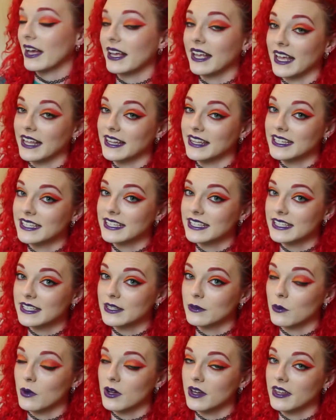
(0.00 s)
Again, this is
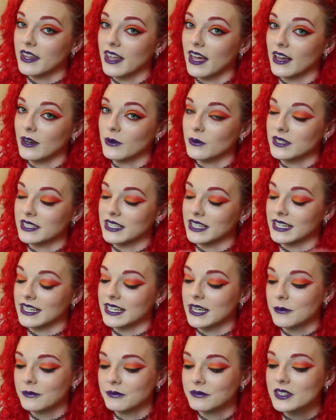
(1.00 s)
the one that I was
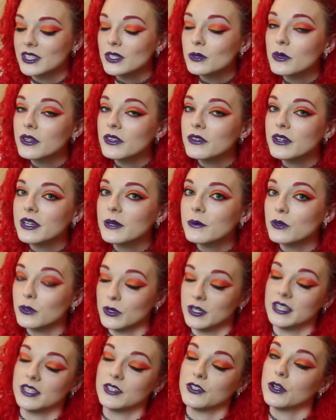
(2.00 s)
like swithering
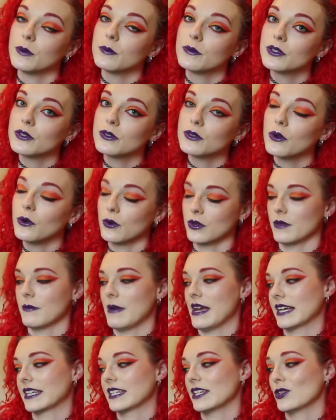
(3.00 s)
between the jumpsuit or the
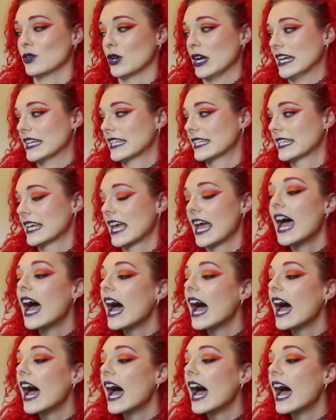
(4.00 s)
maxi dress,